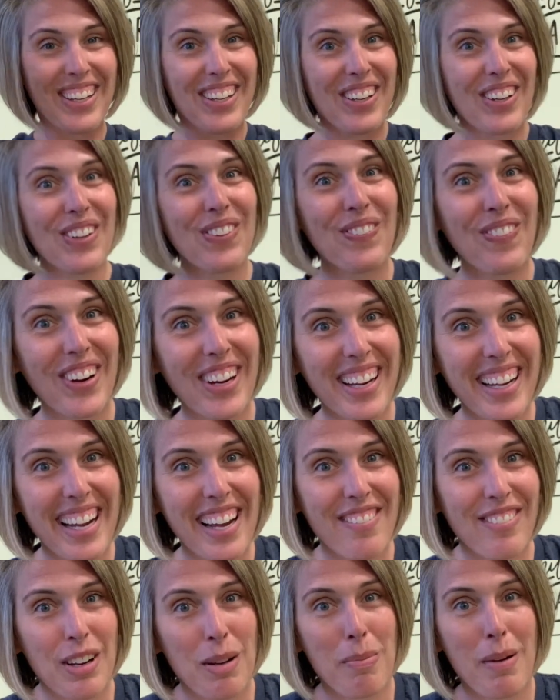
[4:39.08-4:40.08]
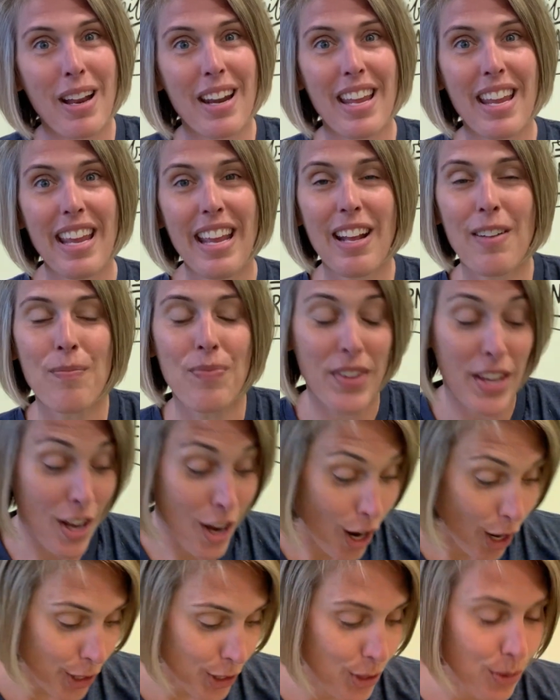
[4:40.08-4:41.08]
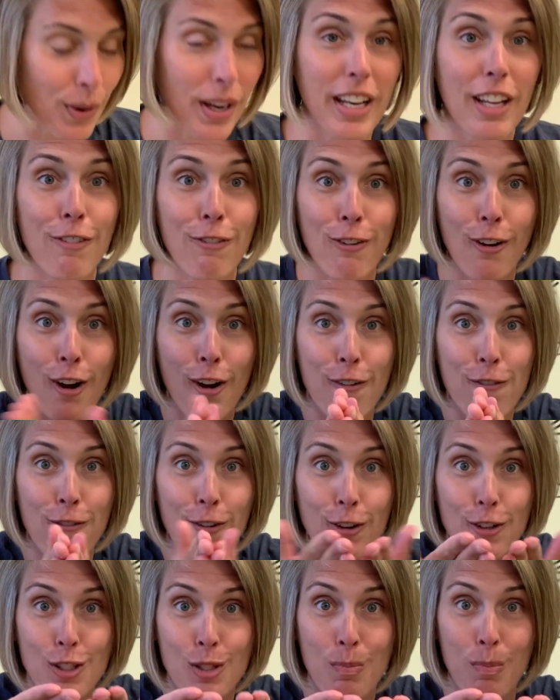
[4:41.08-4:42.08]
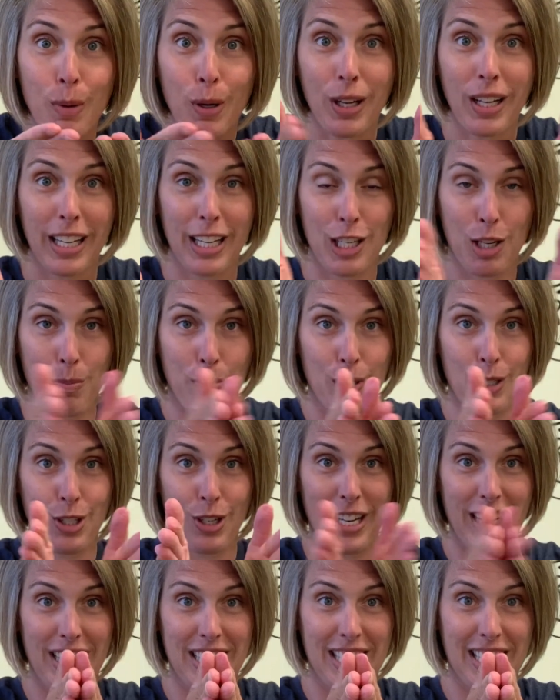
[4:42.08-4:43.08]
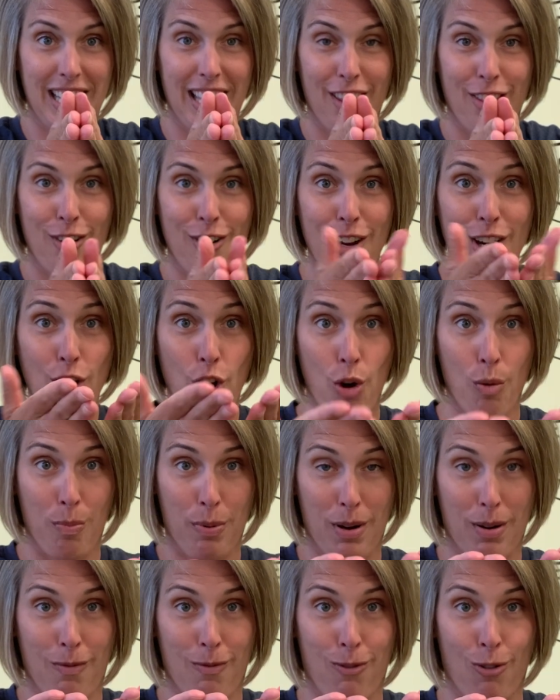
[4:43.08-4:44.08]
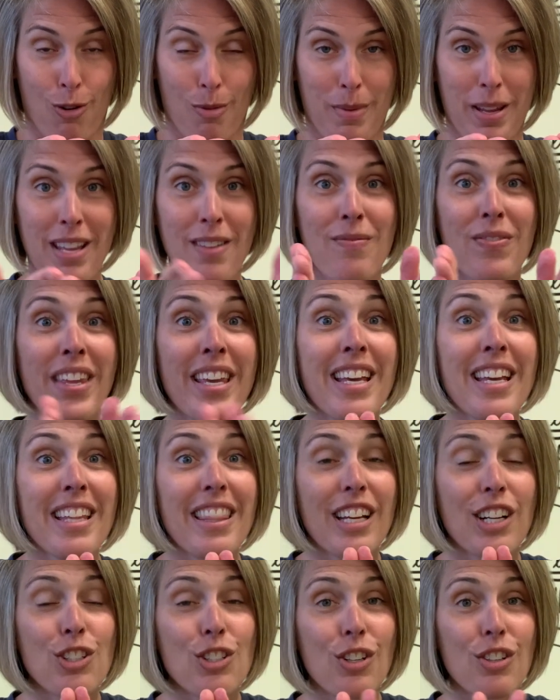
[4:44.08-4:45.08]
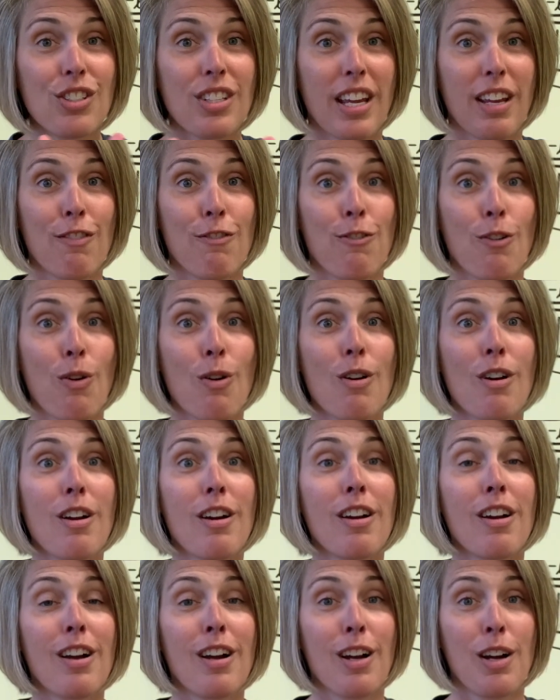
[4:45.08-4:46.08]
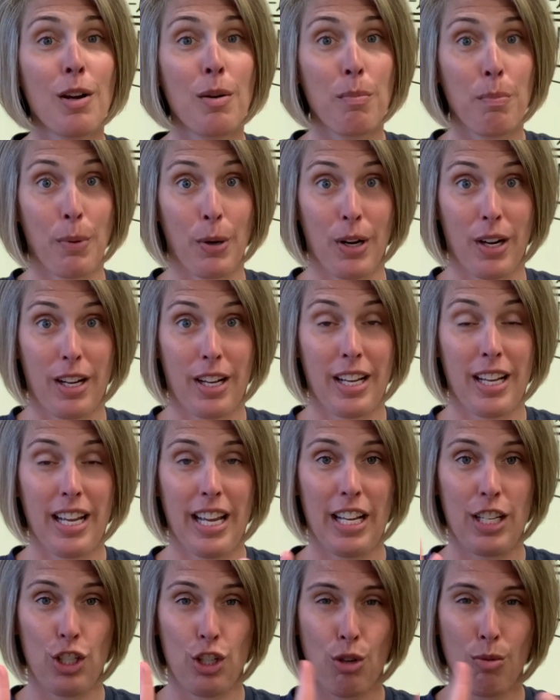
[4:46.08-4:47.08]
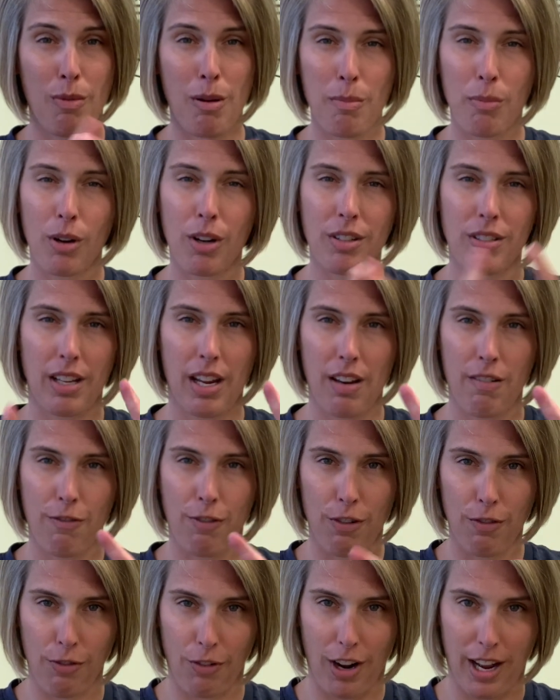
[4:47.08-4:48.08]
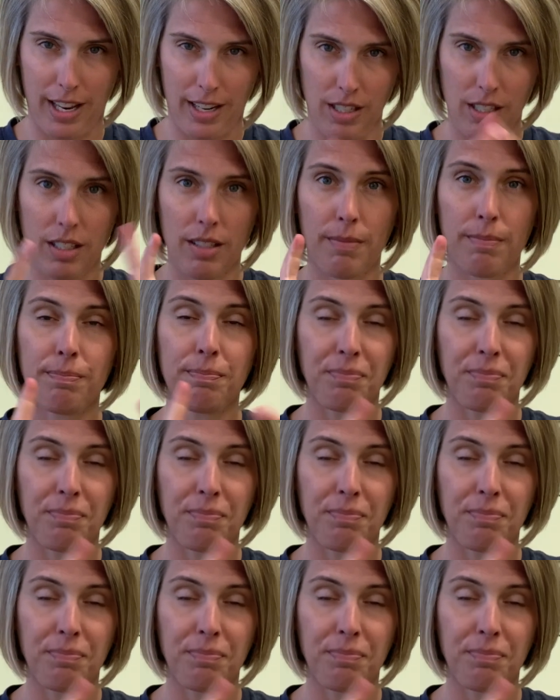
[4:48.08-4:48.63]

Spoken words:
Good work, everybody. Are you ready for our first book? Can you put your hands together and open them for me? There's our sign for book. And do you remember our sign for friend?